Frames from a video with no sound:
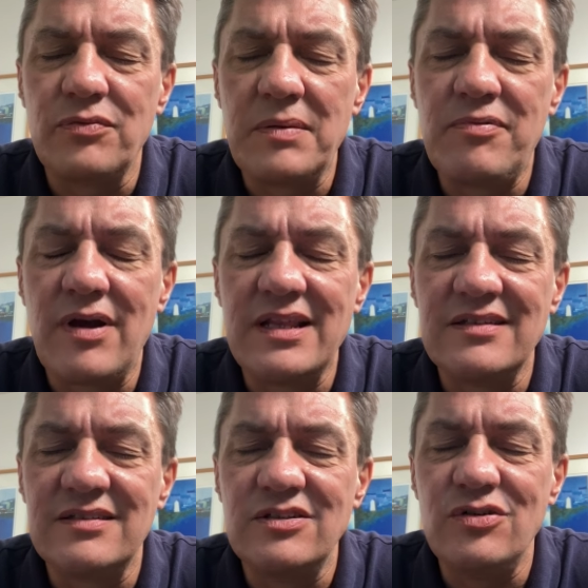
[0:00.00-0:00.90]
We pray
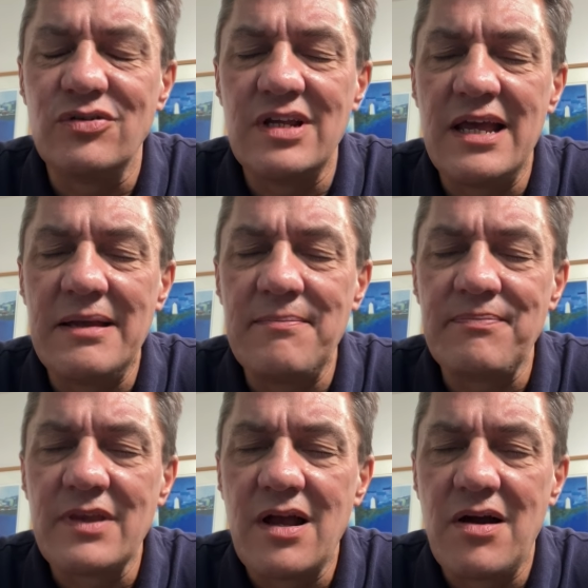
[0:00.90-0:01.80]
this in your name.
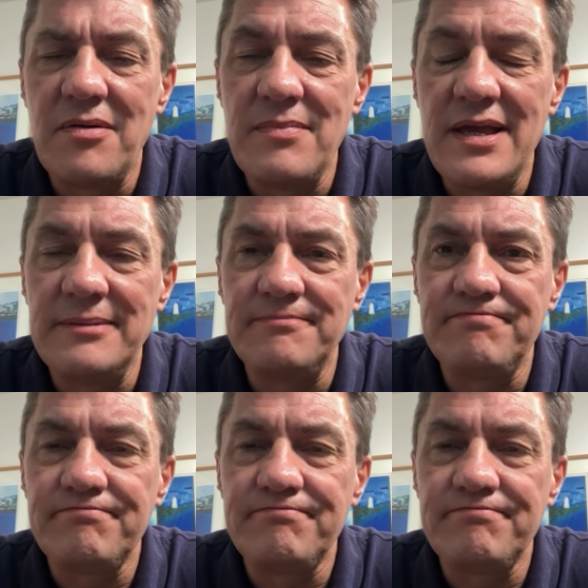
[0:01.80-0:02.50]
Amen.